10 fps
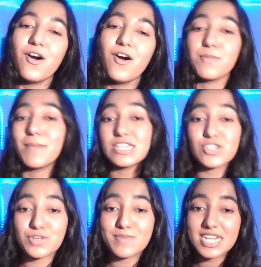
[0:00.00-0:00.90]
All of my
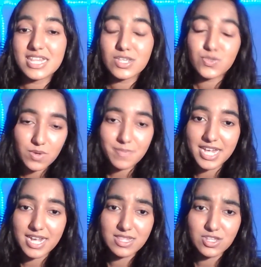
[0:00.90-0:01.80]
social media links will
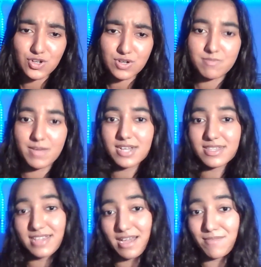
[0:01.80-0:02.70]
be in the description box
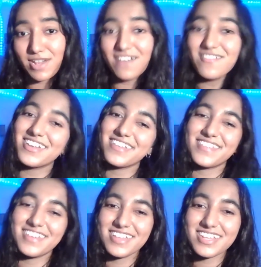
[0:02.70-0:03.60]
down below, and I'll
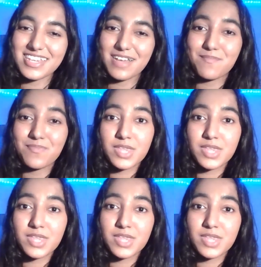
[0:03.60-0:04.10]
see y'all next time.